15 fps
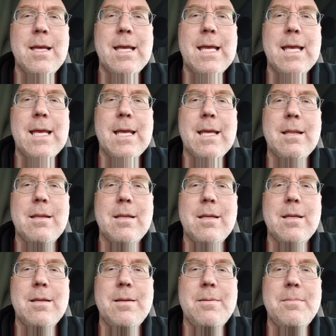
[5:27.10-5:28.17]
And
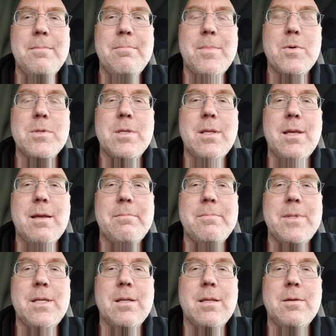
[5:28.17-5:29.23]
mostly I'm
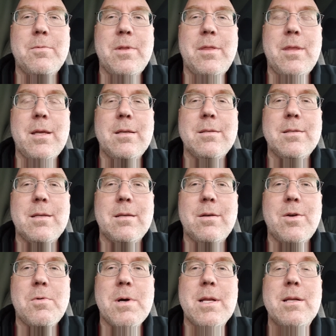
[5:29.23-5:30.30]
dealing with things that
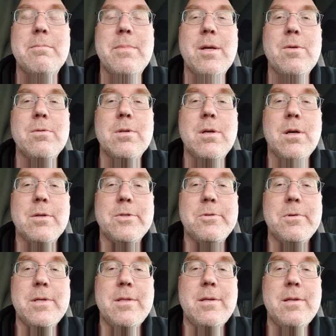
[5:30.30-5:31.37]
go on in my own
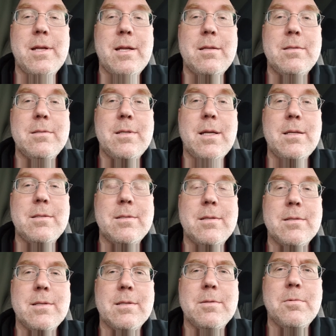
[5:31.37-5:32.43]
country, the United States, because
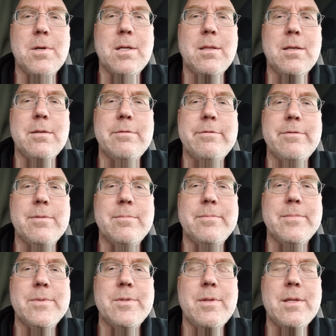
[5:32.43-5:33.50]
that's where I live.
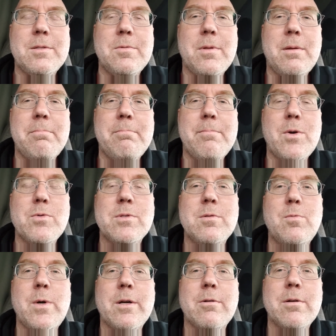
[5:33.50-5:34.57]
So that's what I'm most
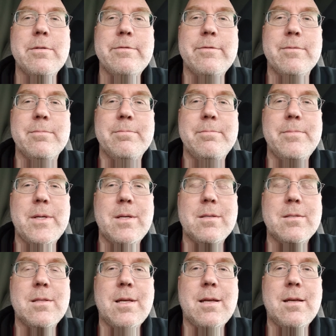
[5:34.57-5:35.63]
aware of,
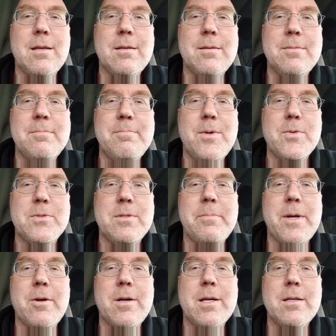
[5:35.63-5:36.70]
because like most
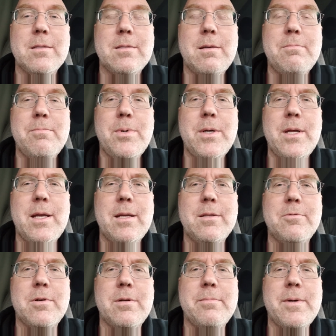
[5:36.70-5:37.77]
Americans, I'm pretty
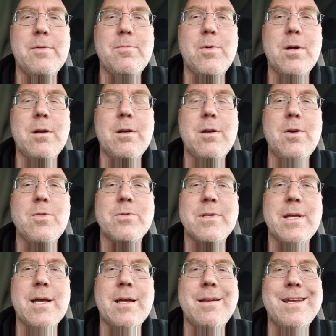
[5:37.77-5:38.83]
ignorant about what goes
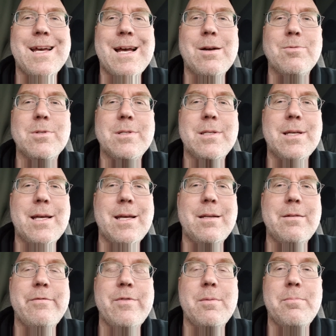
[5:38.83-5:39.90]
on outside
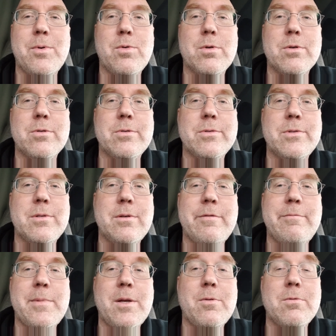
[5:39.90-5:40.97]
of the borders of
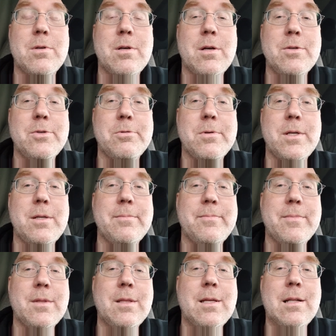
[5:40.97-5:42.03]
my own country,
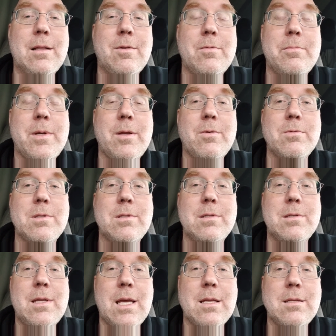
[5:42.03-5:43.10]
let alone my own
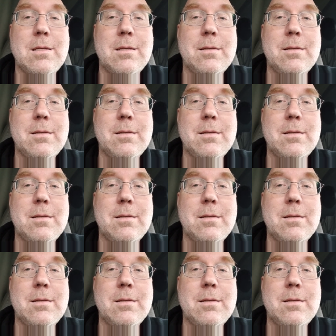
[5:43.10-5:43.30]
state.